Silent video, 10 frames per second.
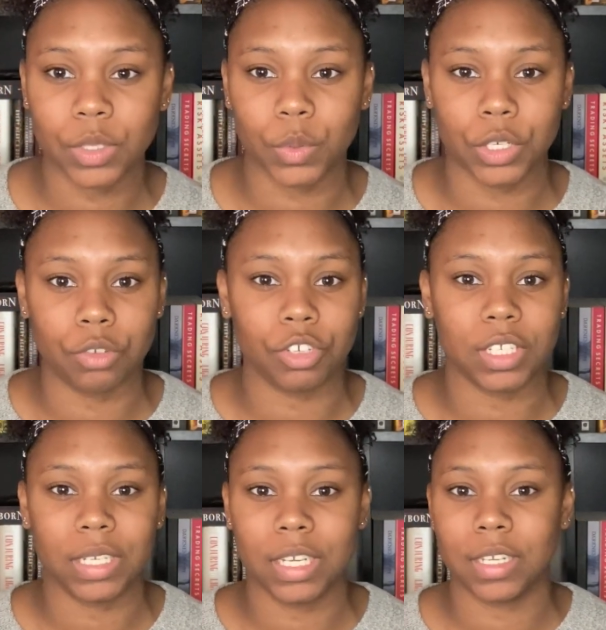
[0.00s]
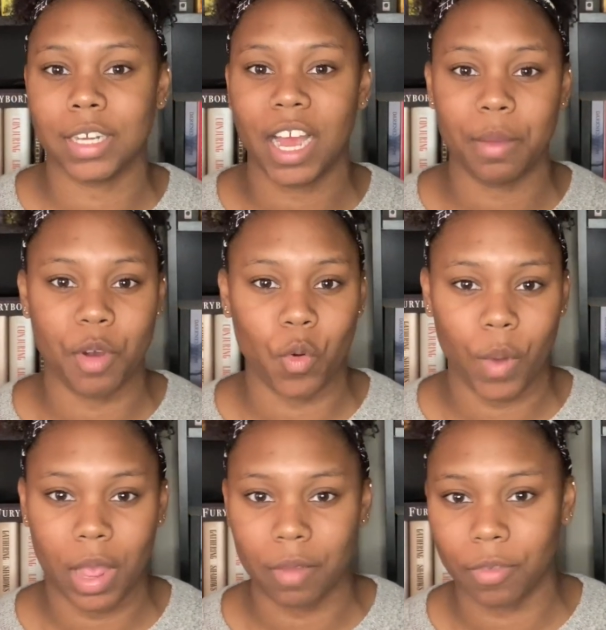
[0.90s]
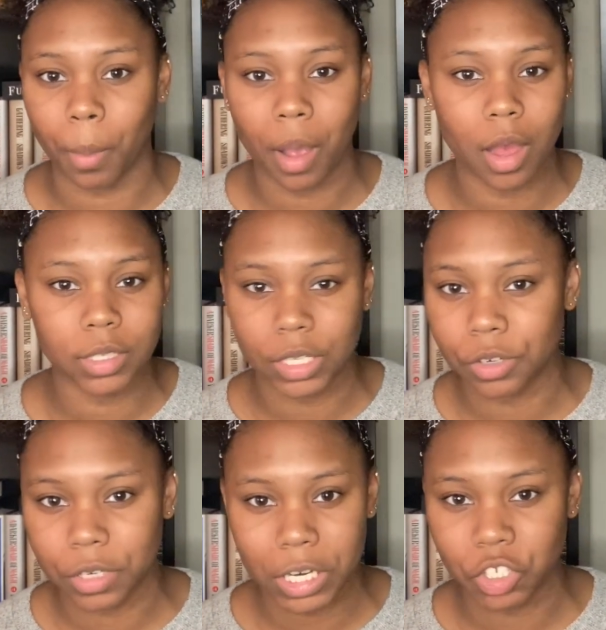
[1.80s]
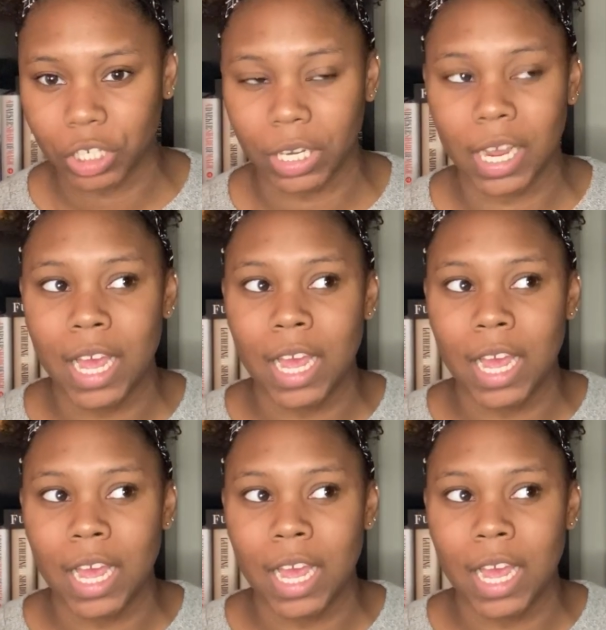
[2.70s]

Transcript: or you just need time away from content creation.